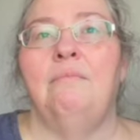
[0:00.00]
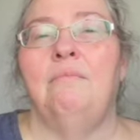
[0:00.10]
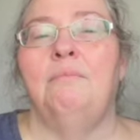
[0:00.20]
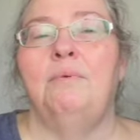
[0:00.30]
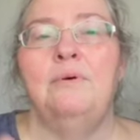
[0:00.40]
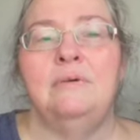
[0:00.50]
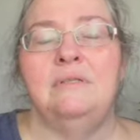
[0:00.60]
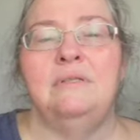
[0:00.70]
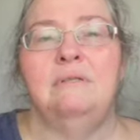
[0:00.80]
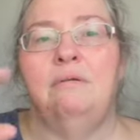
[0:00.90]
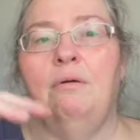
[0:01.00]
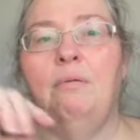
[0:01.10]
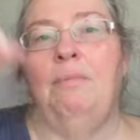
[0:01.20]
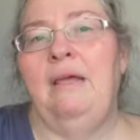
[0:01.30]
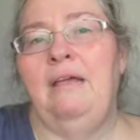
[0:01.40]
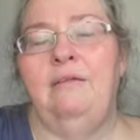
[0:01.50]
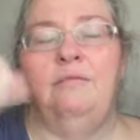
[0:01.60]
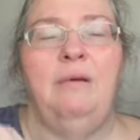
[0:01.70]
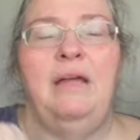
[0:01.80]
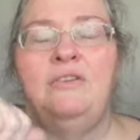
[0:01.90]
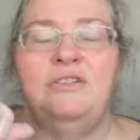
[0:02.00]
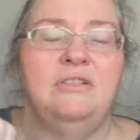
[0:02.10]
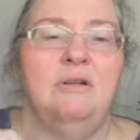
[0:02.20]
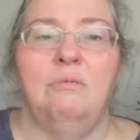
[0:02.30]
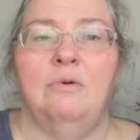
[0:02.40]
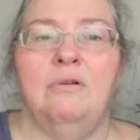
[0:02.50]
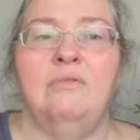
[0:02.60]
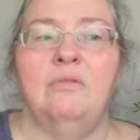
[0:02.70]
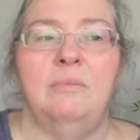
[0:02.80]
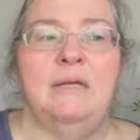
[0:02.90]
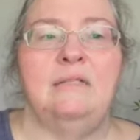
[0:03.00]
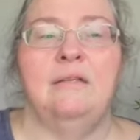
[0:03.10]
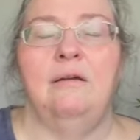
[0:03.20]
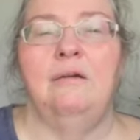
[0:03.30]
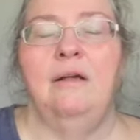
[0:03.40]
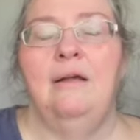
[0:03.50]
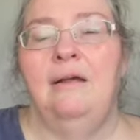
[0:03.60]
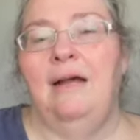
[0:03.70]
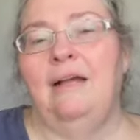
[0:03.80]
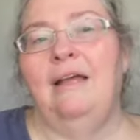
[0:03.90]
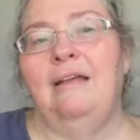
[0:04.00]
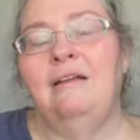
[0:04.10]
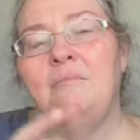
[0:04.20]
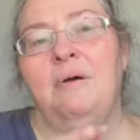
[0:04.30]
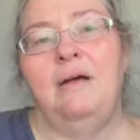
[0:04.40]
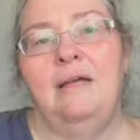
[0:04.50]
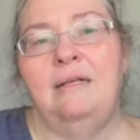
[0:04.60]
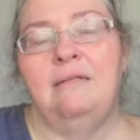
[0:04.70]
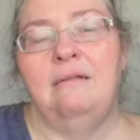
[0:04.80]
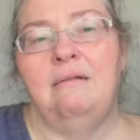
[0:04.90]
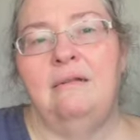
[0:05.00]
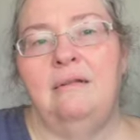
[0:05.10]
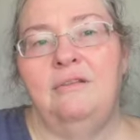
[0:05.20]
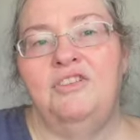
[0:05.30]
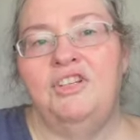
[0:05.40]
books or pages don't work for me, so I kind of combined the